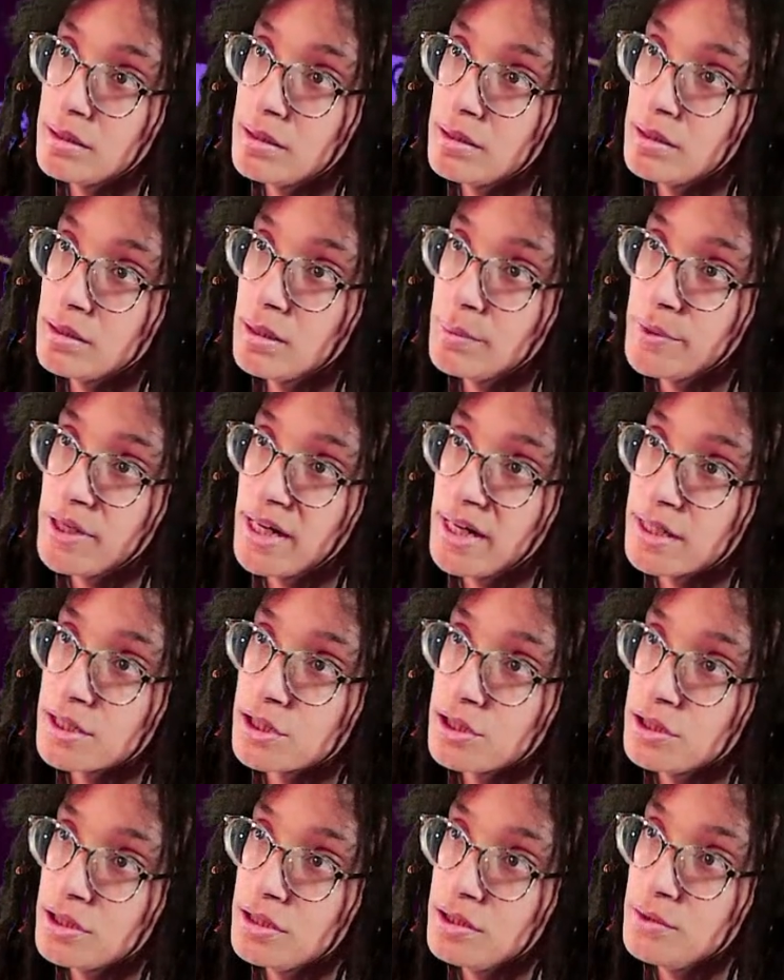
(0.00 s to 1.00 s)
I'm going to
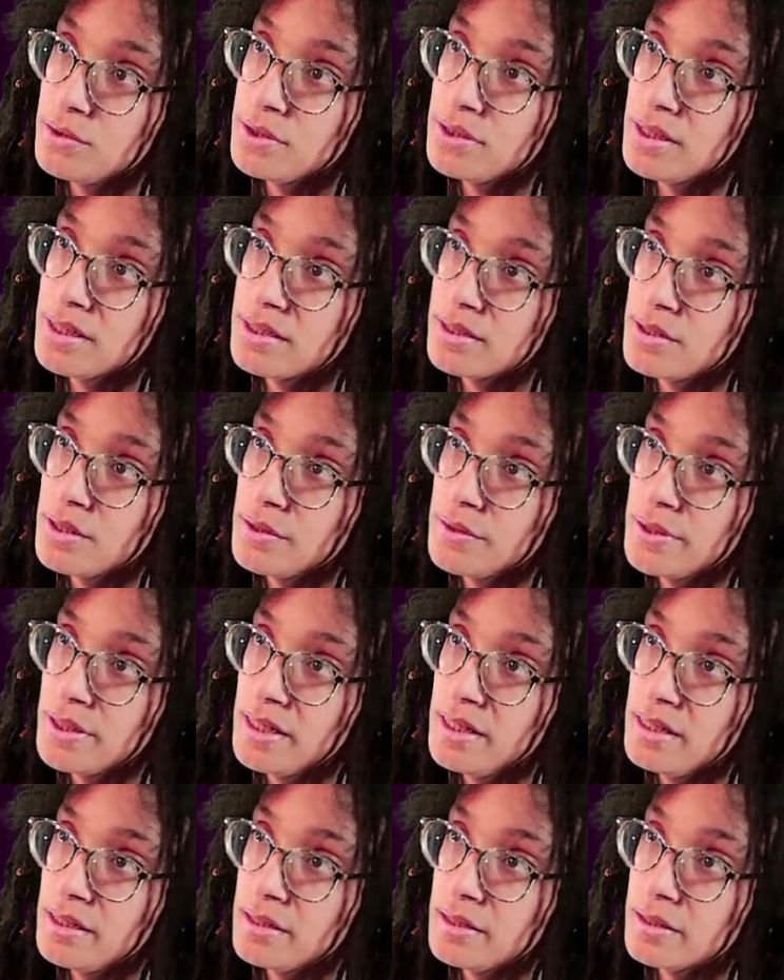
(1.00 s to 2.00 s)
actually use this node
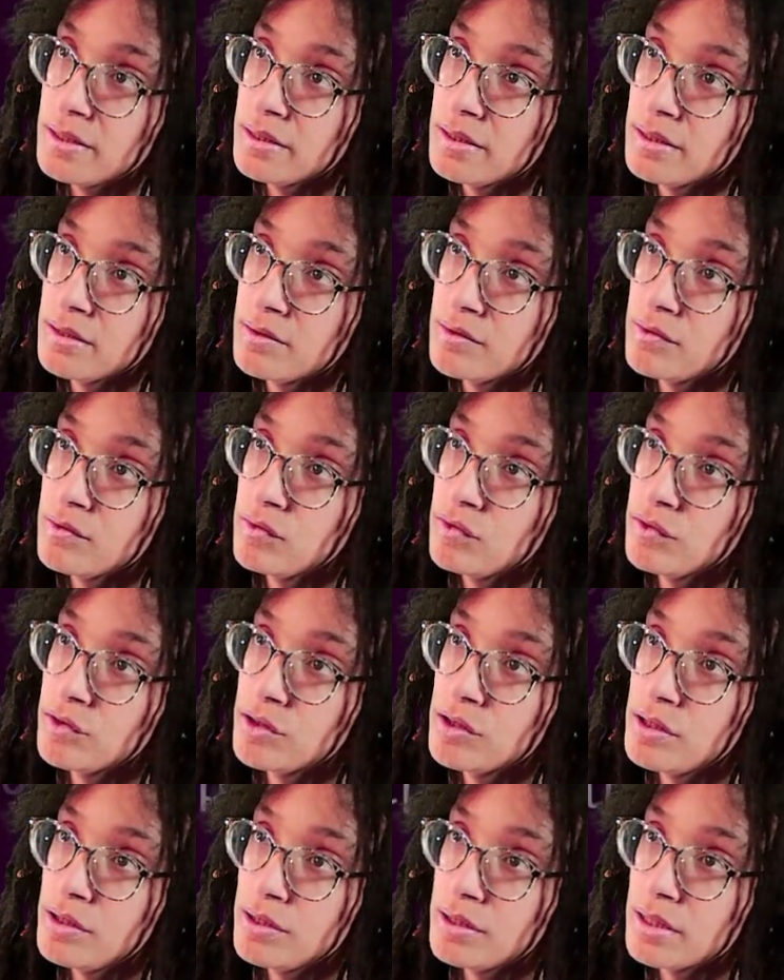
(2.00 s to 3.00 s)
here for
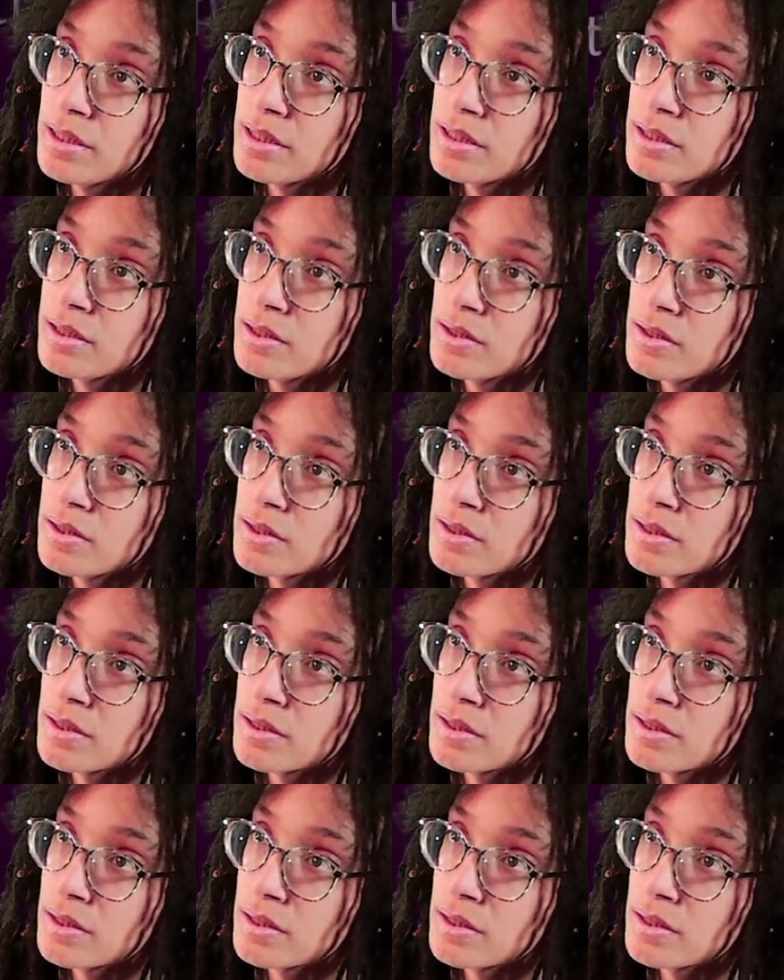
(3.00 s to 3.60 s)
all this,